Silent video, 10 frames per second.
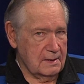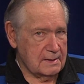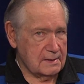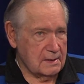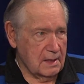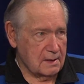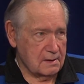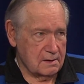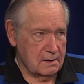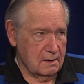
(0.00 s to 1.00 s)

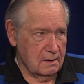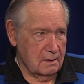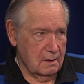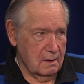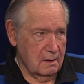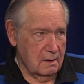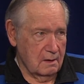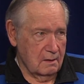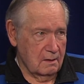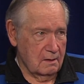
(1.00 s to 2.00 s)
E6.
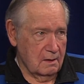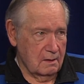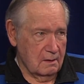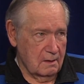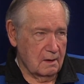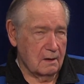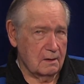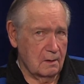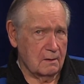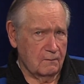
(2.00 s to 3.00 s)
Yeah,
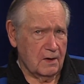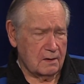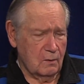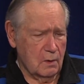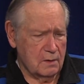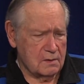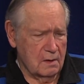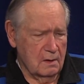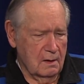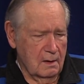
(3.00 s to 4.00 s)
he, in fact, he was.
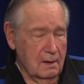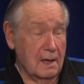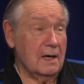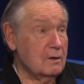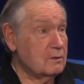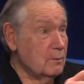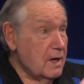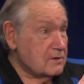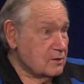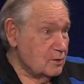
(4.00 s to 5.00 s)
And he is from
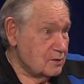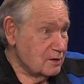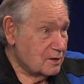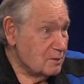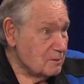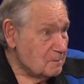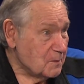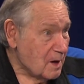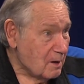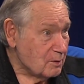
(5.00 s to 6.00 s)
Massachusetts, too,
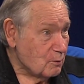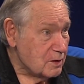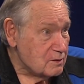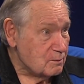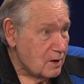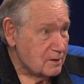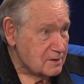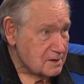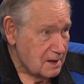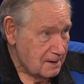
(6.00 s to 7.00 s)
out in the western part of
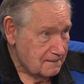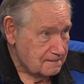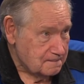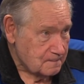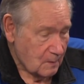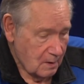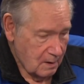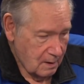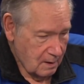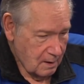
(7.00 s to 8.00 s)
the state.
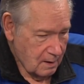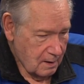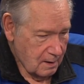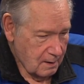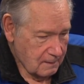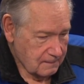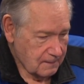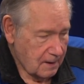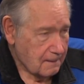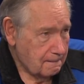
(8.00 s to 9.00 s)
Staff sergeant.
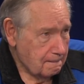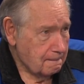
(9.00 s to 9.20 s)
Yeah.